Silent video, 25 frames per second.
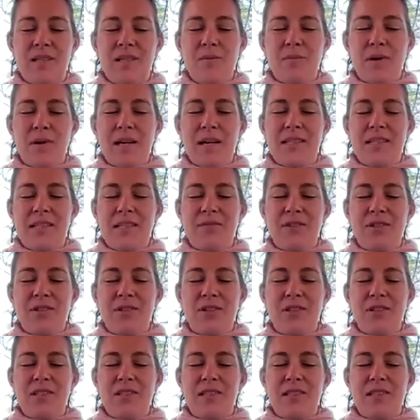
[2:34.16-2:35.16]
You might even
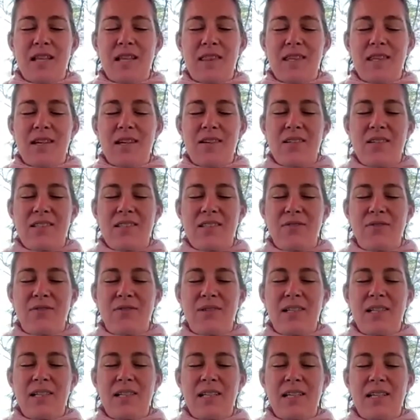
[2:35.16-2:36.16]
notice that there's a
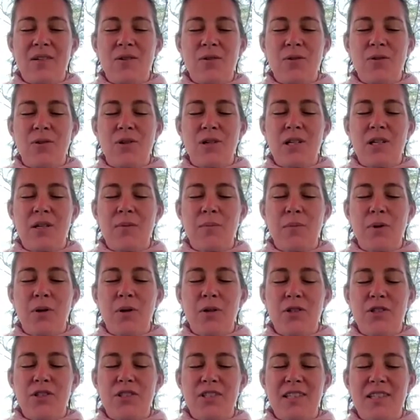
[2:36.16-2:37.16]
feeling or an
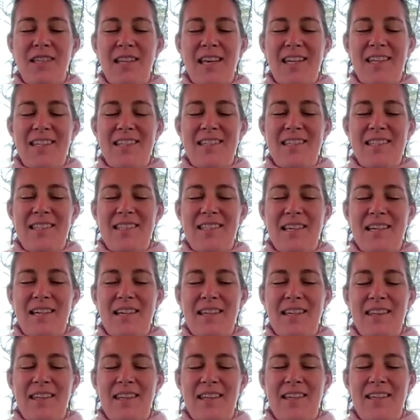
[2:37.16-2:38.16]
emotion that is
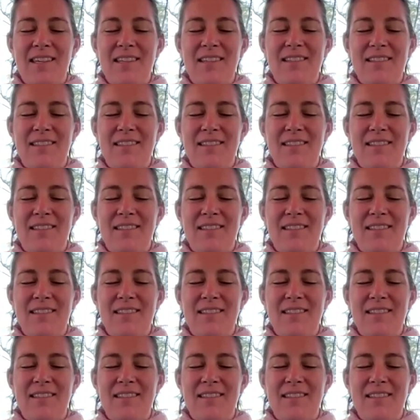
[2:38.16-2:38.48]
stuck there.